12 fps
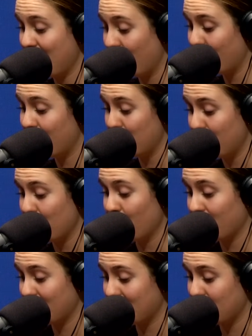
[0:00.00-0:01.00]
of New
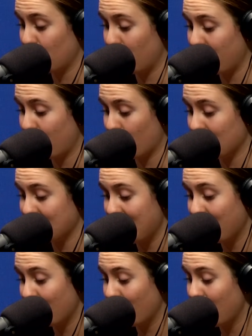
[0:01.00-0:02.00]
York in the 24
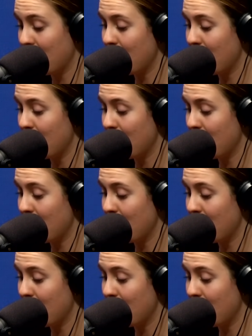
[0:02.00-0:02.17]
cycle,